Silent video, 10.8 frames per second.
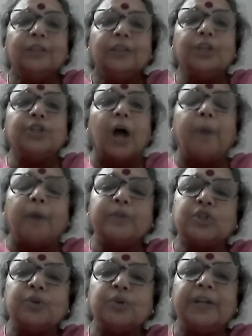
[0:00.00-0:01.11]
The job
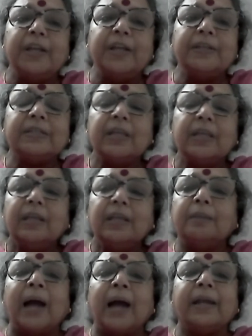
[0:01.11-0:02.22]
opportunities,
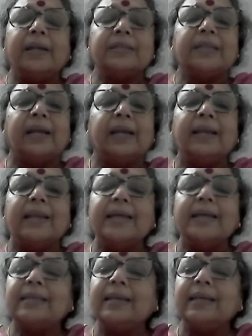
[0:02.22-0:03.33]
the market is getting
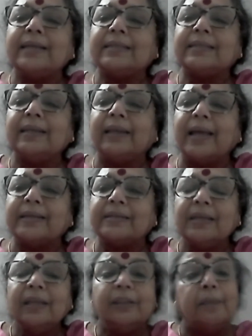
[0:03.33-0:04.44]
less and less and less.